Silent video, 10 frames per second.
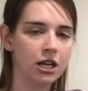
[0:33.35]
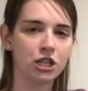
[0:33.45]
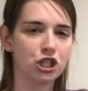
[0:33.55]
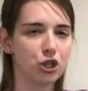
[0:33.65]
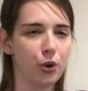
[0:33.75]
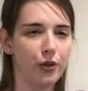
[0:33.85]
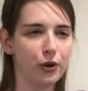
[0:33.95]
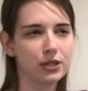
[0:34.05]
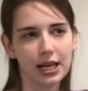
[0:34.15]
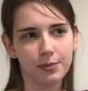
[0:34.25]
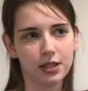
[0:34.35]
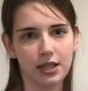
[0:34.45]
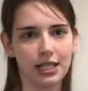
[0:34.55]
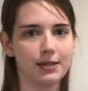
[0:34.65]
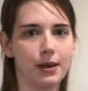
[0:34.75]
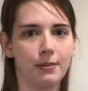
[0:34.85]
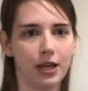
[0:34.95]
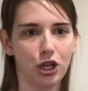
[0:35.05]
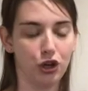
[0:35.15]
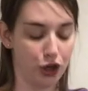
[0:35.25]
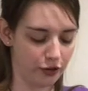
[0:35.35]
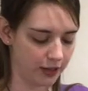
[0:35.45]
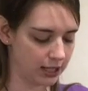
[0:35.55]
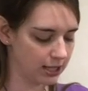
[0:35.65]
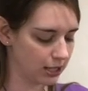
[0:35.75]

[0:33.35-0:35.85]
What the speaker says: So those types of things might make you nervous.